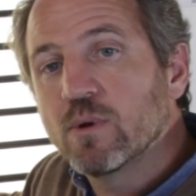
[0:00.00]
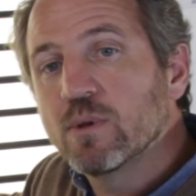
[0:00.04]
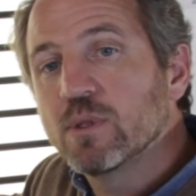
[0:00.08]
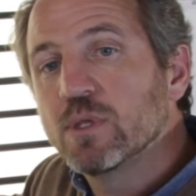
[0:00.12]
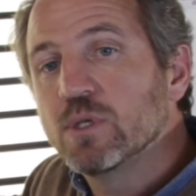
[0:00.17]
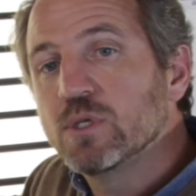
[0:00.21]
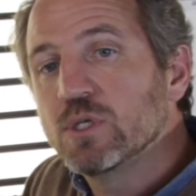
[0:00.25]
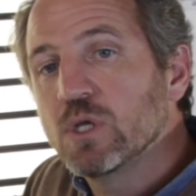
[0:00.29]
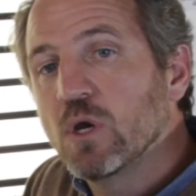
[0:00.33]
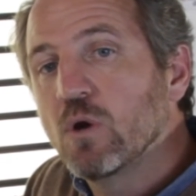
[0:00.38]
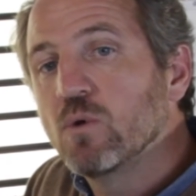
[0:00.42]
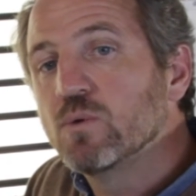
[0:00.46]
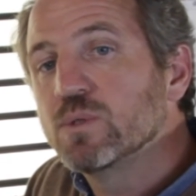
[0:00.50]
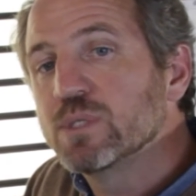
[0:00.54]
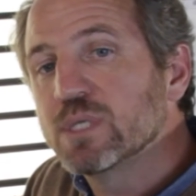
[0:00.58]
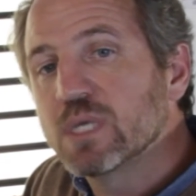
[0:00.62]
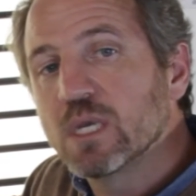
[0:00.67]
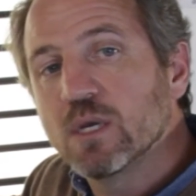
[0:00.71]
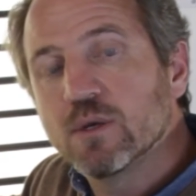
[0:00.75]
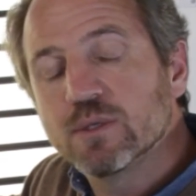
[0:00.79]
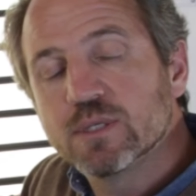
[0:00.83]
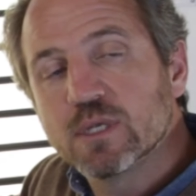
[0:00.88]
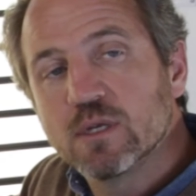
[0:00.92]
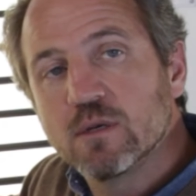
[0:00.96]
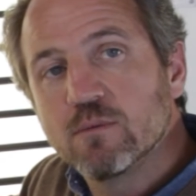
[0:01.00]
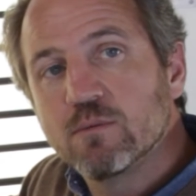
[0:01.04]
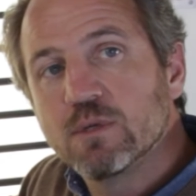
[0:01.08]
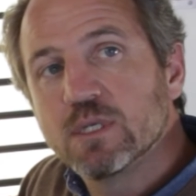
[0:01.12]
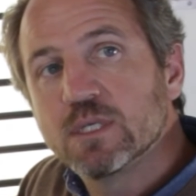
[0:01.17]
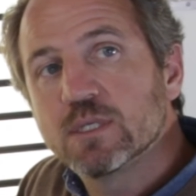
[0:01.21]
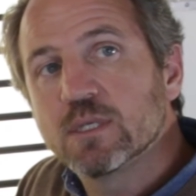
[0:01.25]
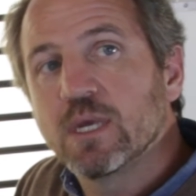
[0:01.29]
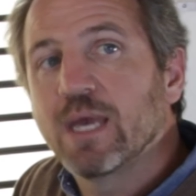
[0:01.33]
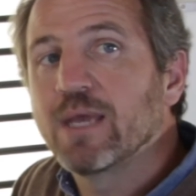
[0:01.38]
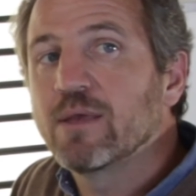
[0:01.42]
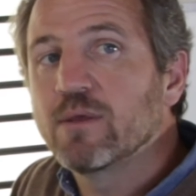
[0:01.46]
The tone scale is going to be
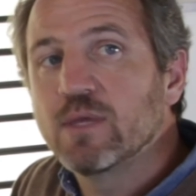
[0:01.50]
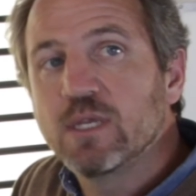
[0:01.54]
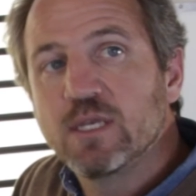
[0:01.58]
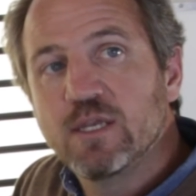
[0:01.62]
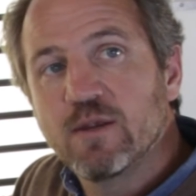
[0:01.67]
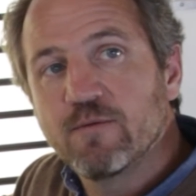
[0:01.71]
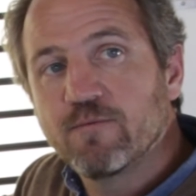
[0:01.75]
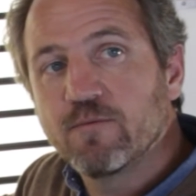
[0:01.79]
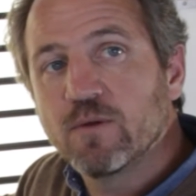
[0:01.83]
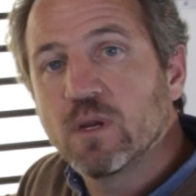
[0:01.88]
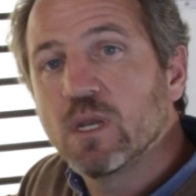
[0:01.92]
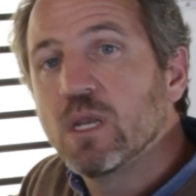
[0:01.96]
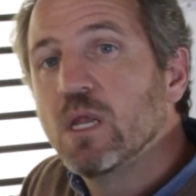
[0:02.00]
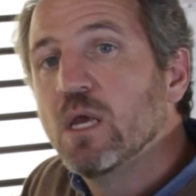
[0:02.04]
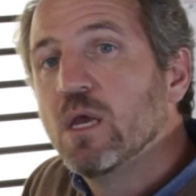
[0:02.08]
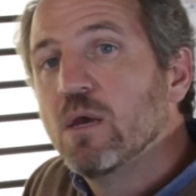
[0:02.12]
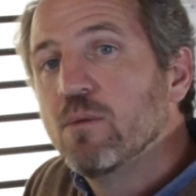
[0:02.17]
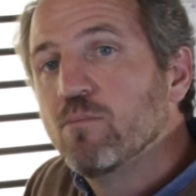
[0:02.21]
slightly different,